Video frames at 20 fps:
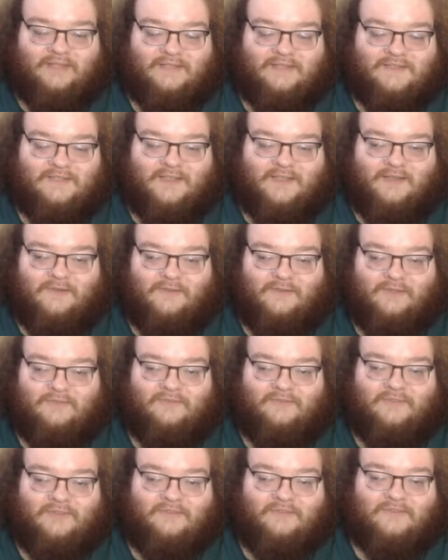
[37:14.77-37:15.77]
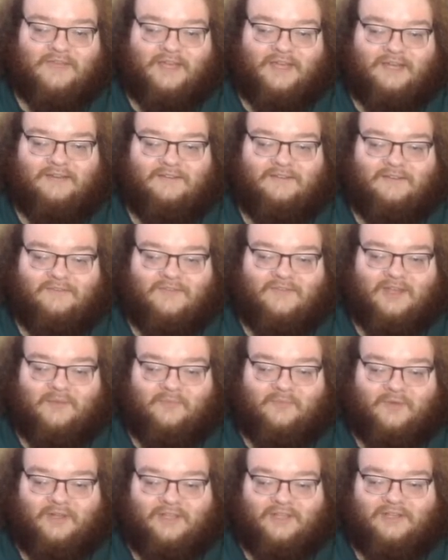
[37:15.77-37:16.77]
So you've you've got it you've got it
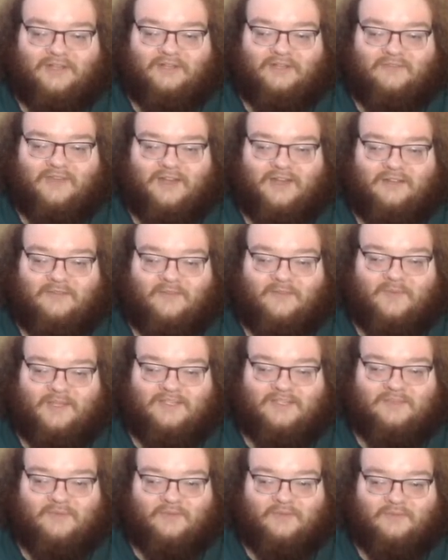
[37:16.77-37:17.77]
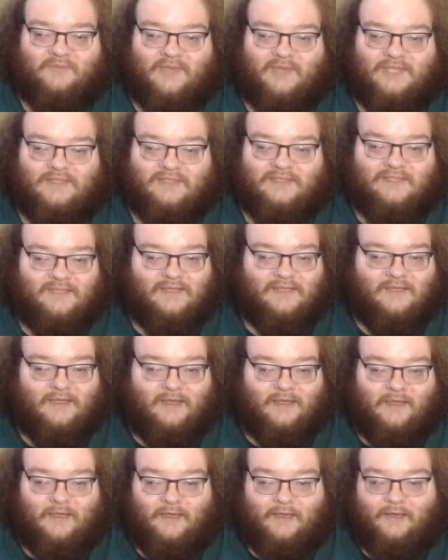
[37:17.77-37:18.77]
pretty good. You've got it the best of both ways.
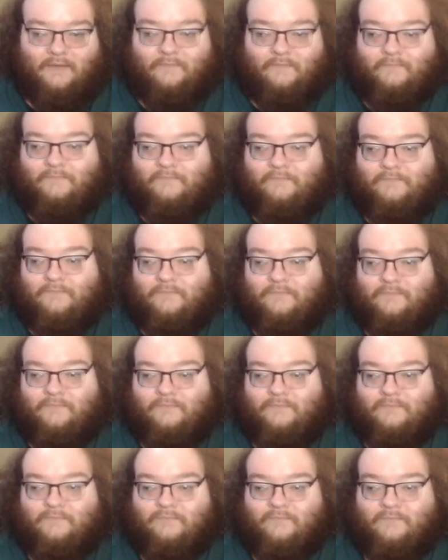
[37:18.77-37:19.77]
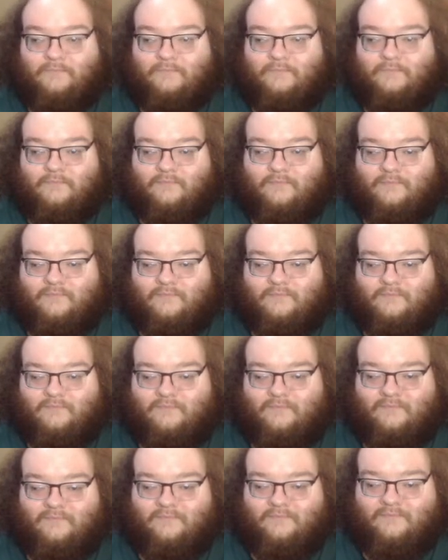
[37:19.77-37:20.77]
Um, I'm skeptical of
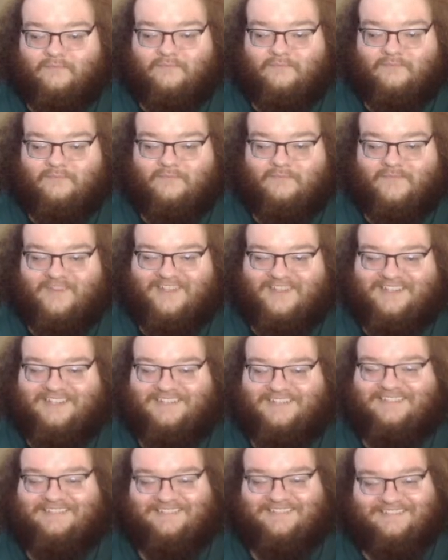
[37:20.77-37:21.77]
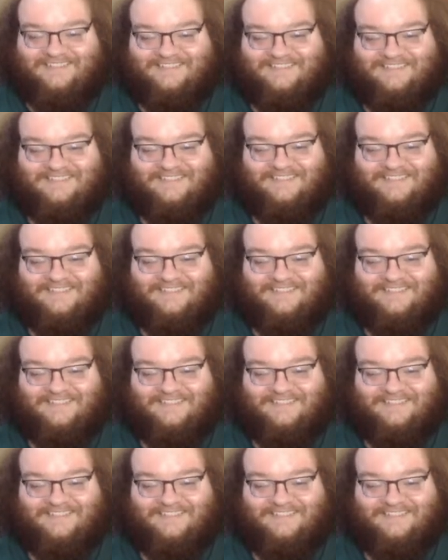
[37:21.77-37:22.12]
your logic.